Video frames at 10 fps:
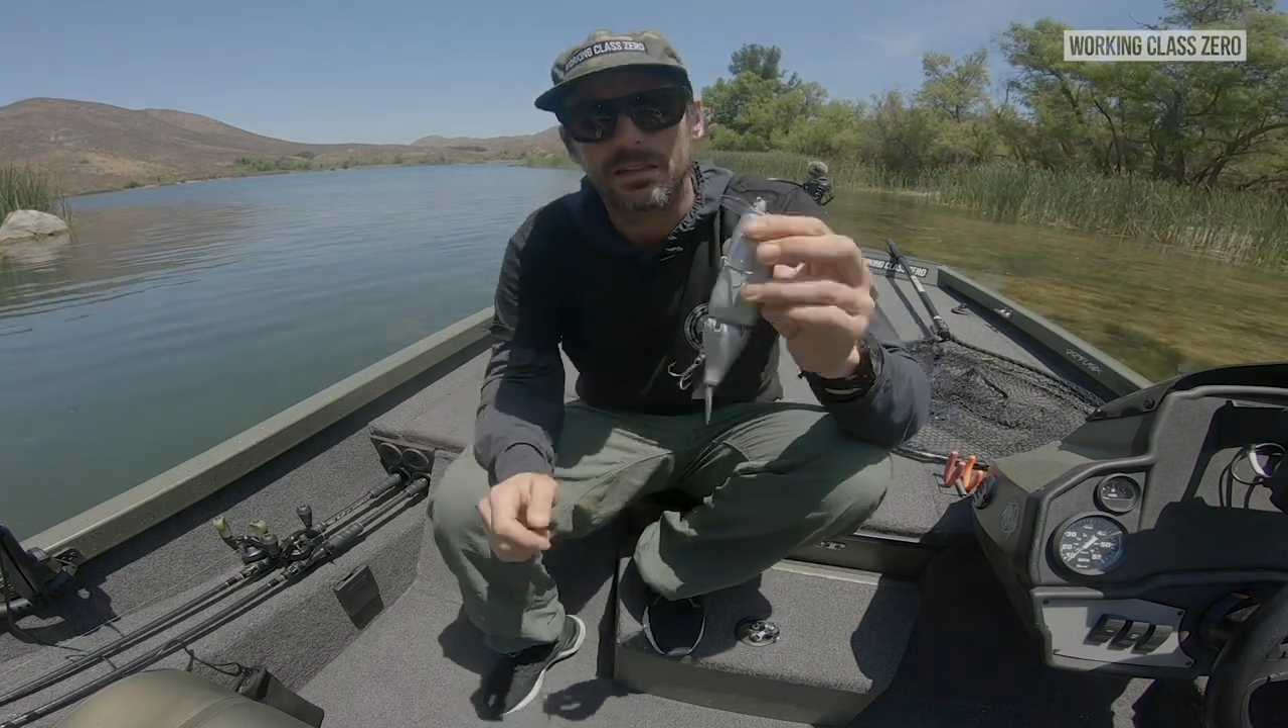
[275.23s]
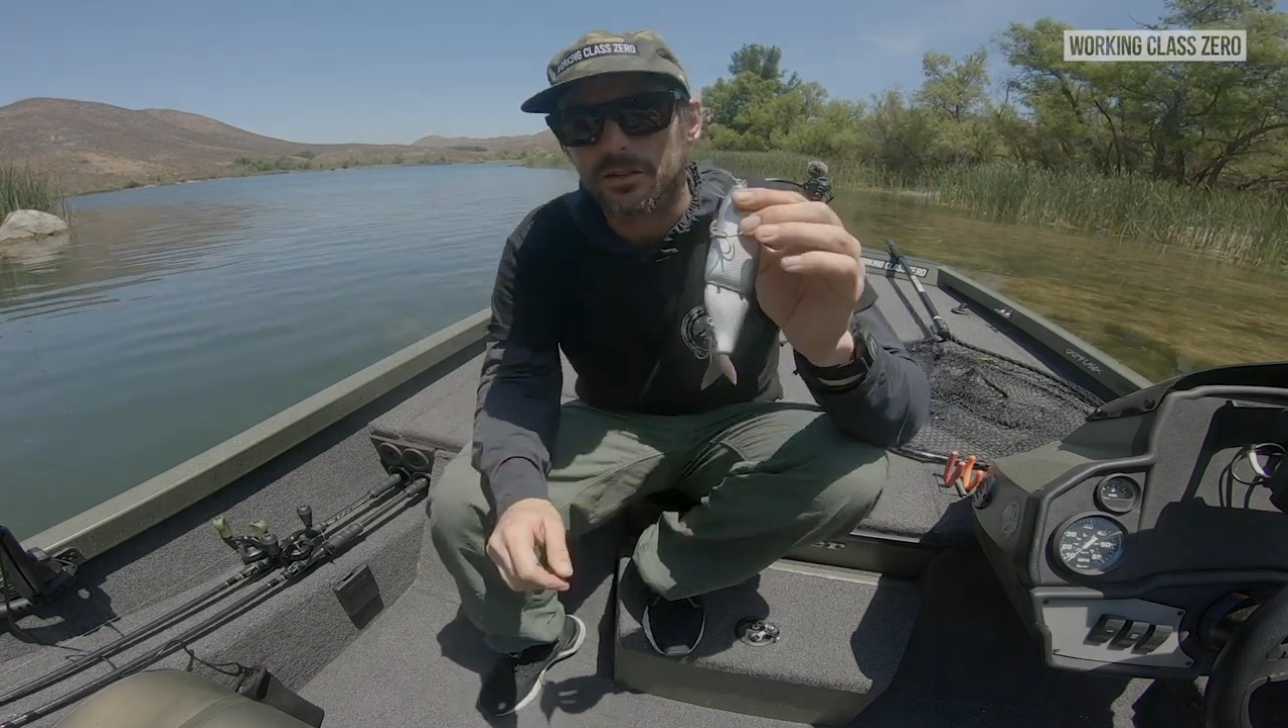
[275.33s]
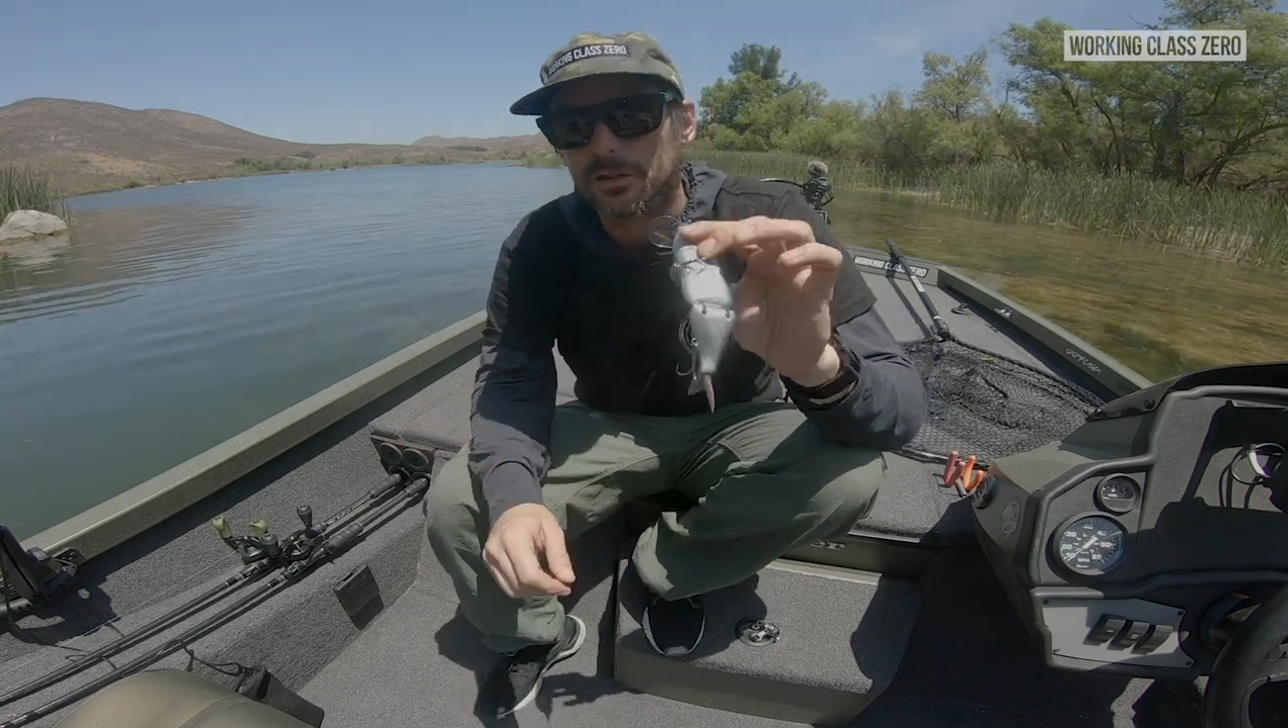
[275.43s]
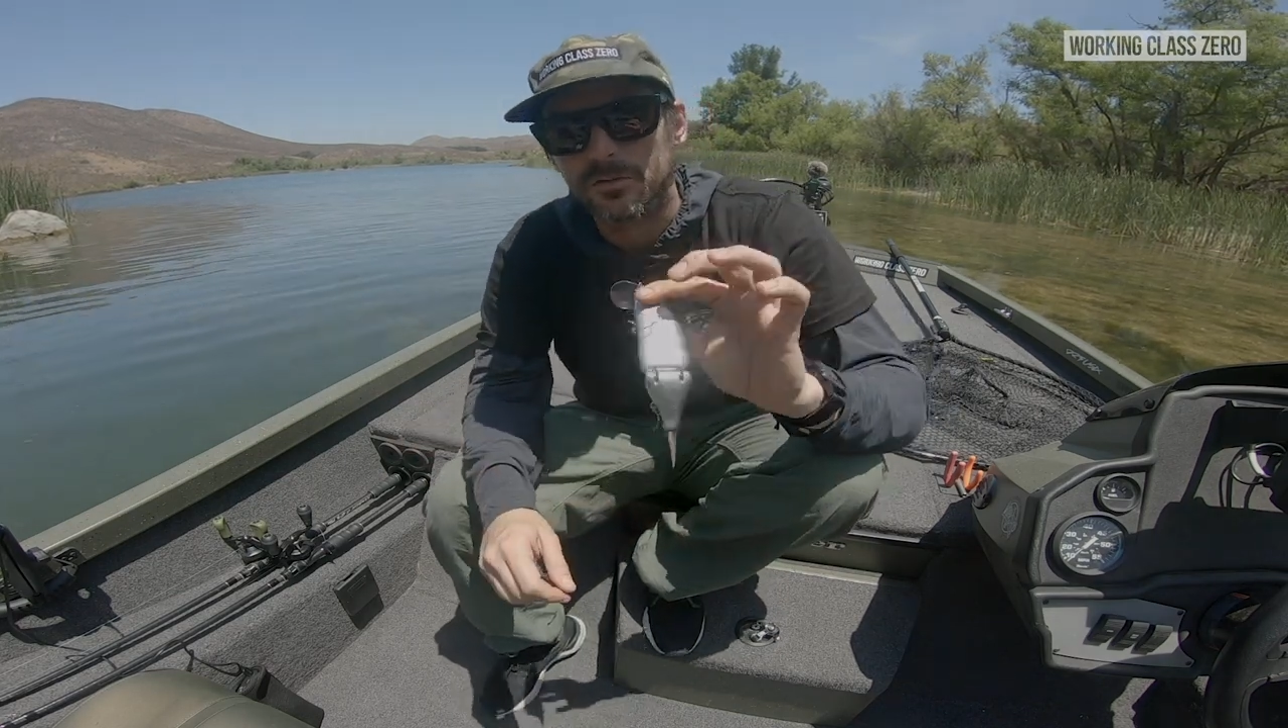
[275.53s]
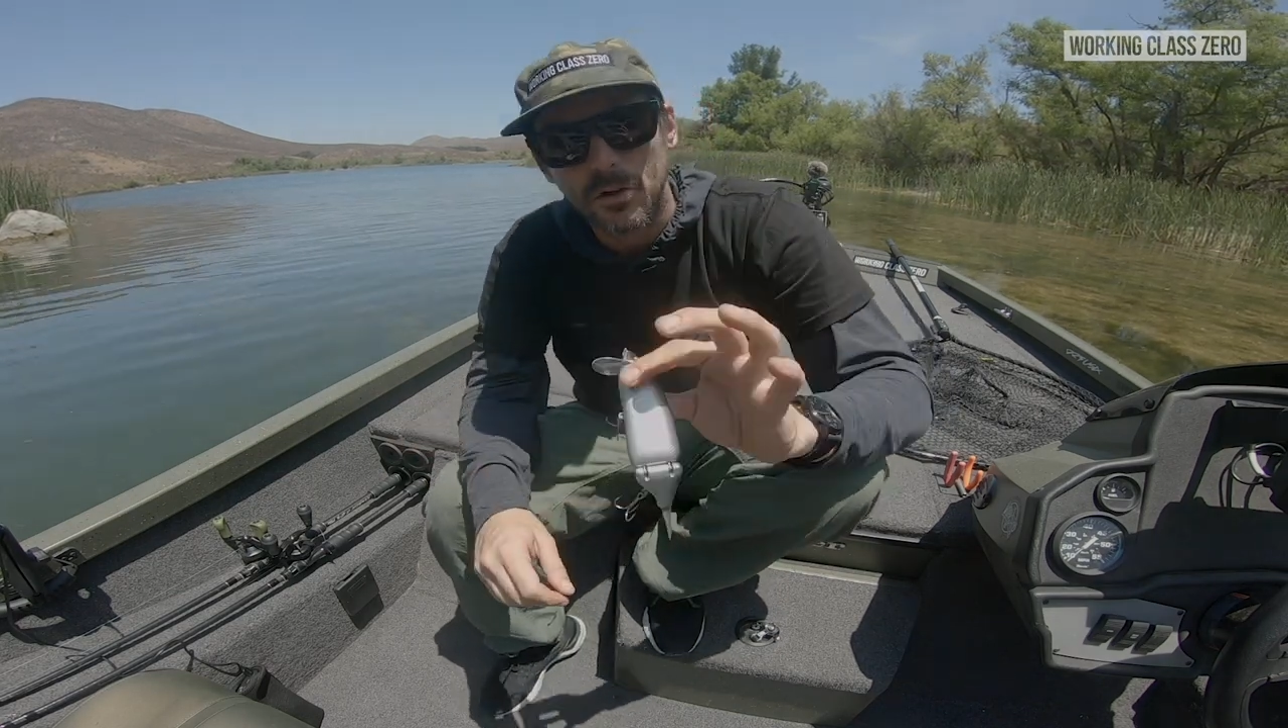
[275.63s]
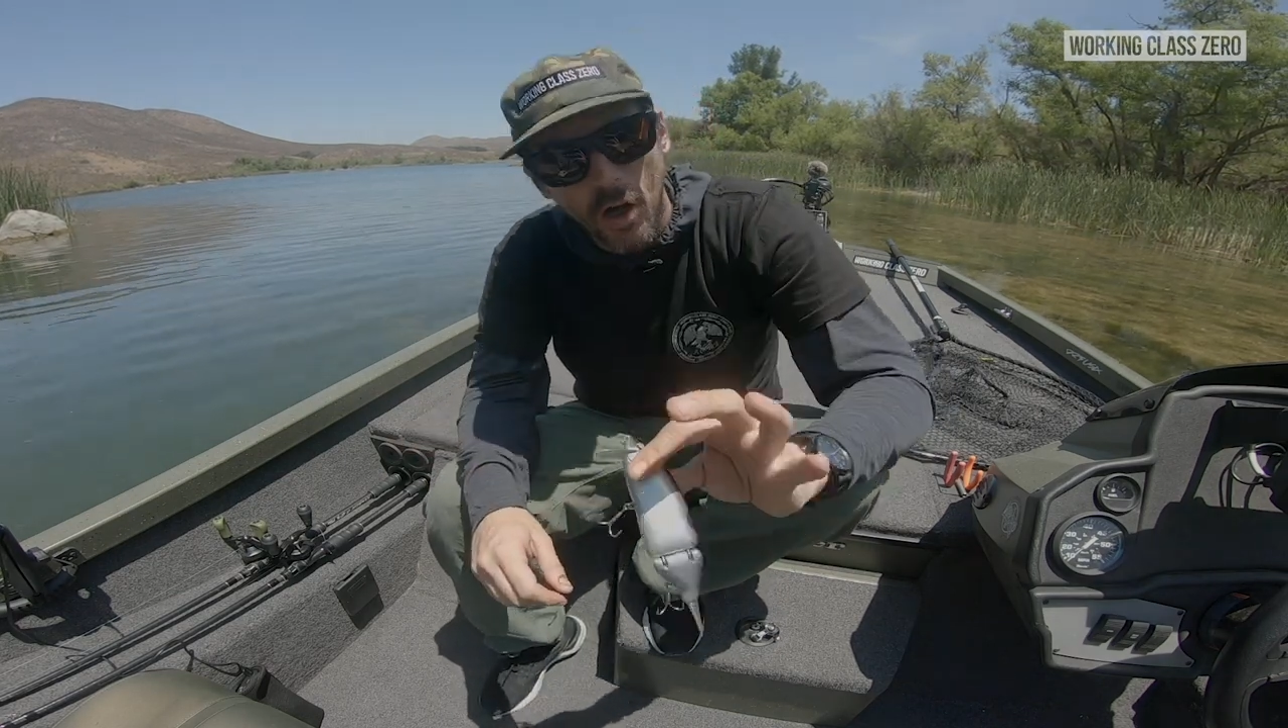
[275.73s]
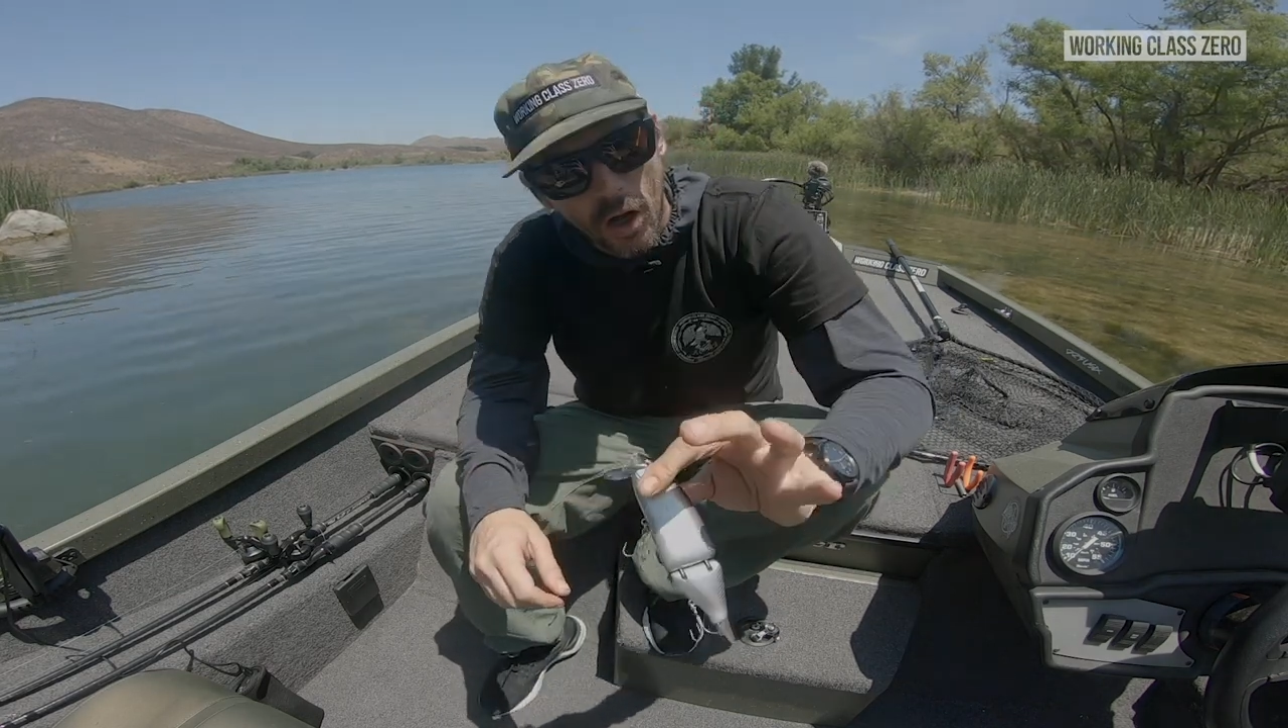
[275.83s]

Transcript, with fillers: This goes for